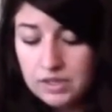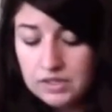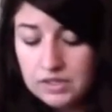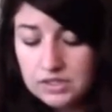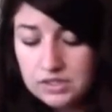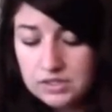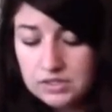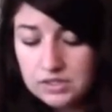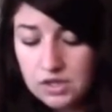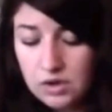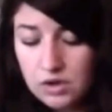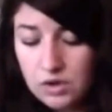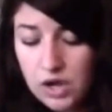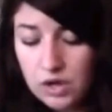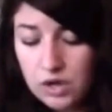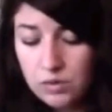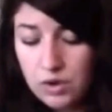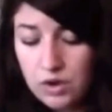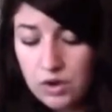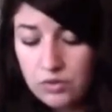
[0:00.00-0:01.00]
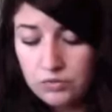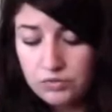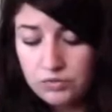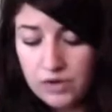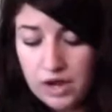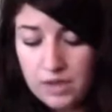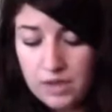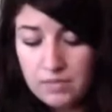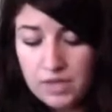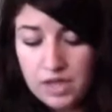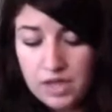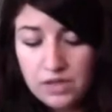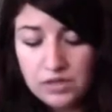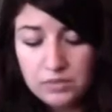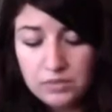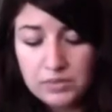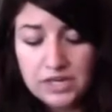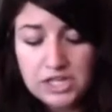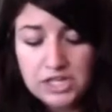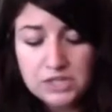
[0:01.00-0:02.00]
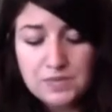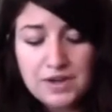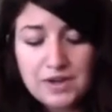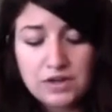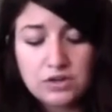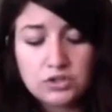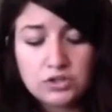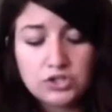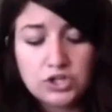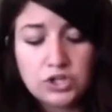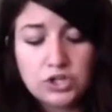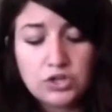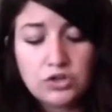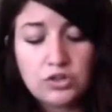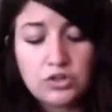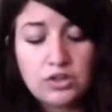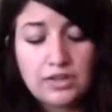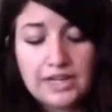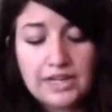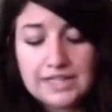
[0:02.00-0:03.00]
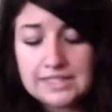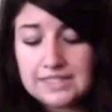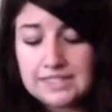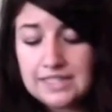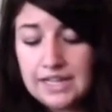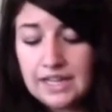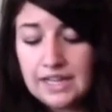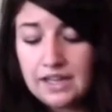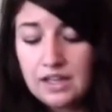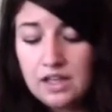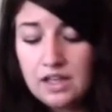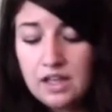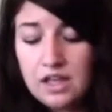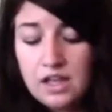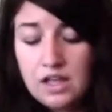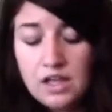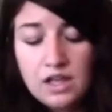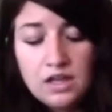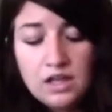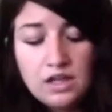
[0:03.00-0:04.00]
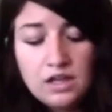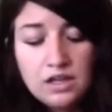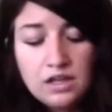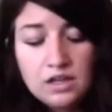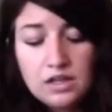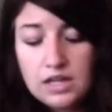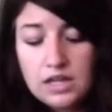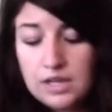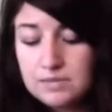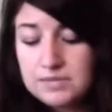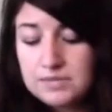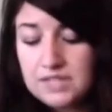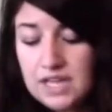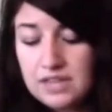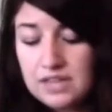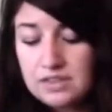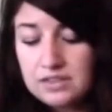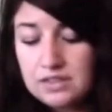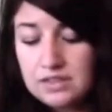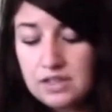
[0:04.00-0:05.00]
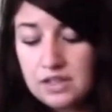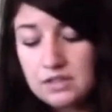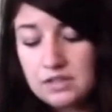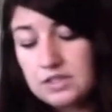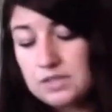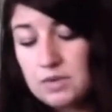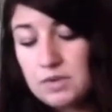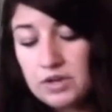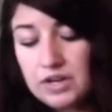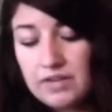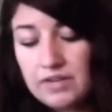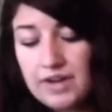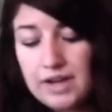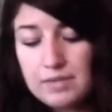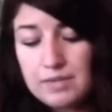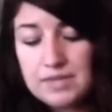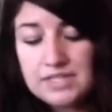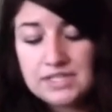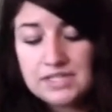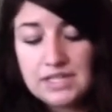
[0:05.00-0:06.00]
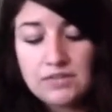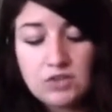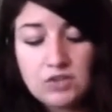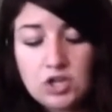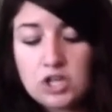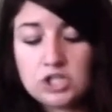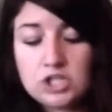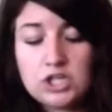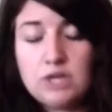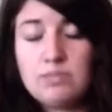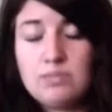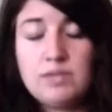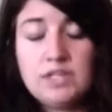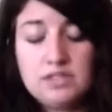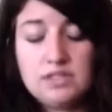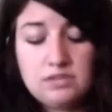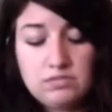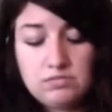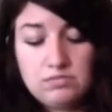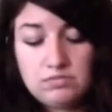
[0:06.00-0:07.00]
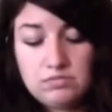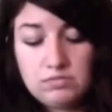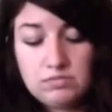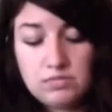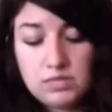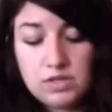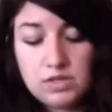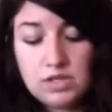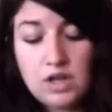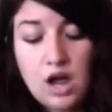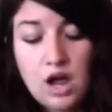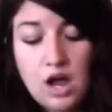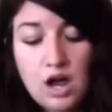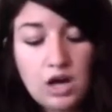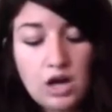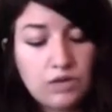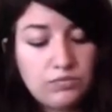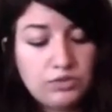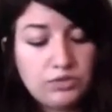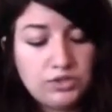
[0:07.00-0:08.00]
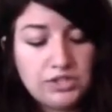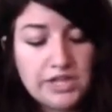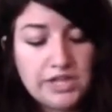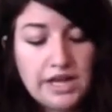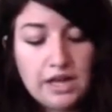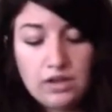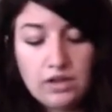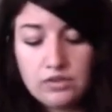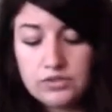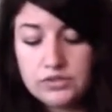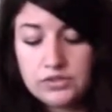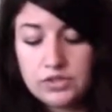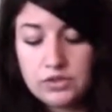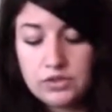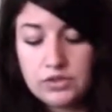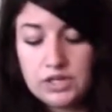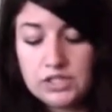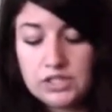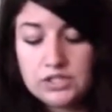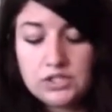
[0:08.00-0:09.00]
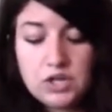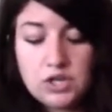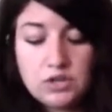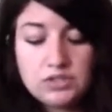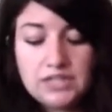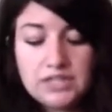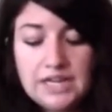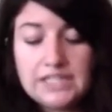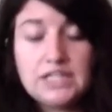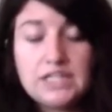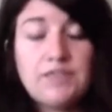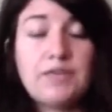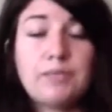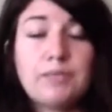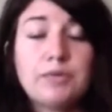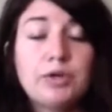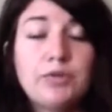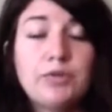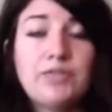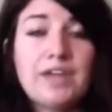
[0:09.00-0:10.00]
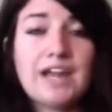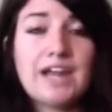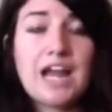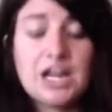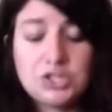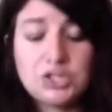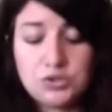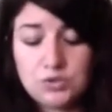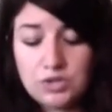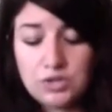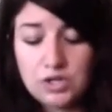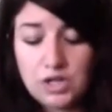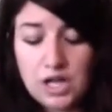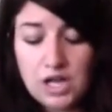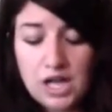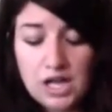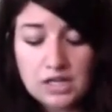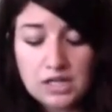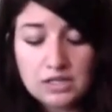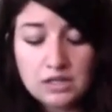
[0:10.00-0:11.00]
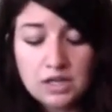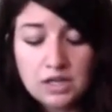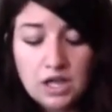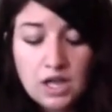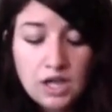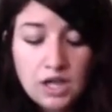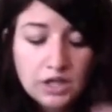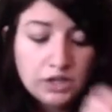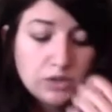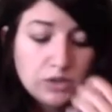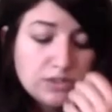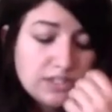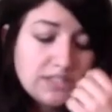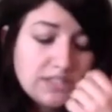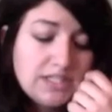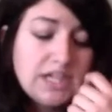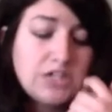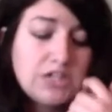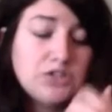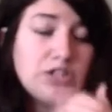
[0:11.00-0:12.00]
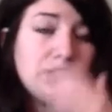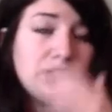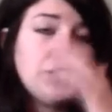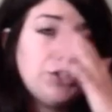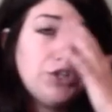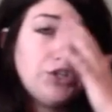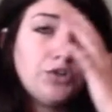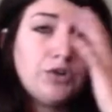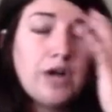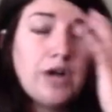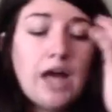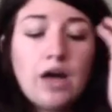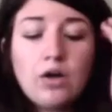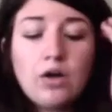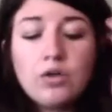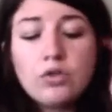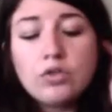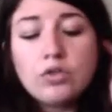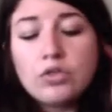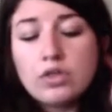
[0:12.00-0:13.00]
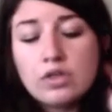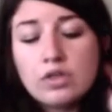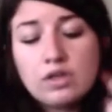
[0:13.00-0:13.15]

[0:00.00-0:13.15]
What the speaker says: So a quote from the British medical journal The Lancet claims that the smoking of cannabis, even long-term, is not harmful to health. So there is no scientific proof that casual use is dangerous to health.